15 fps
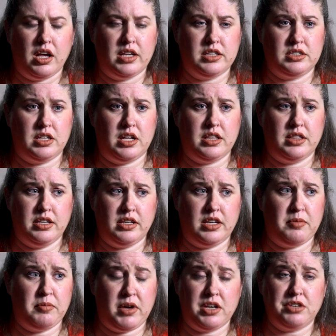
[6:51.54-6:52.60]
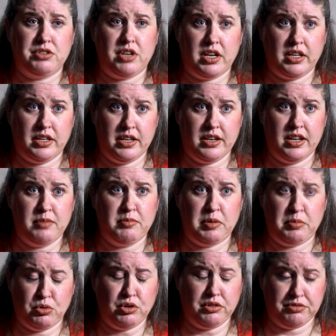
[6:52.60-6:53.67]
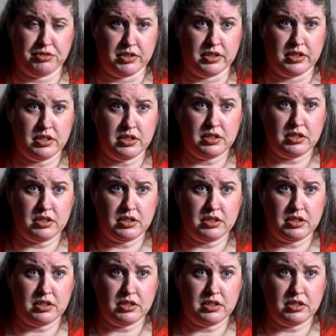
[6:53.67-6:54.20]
I said, I think I might have tried to kidnap my boyfriend.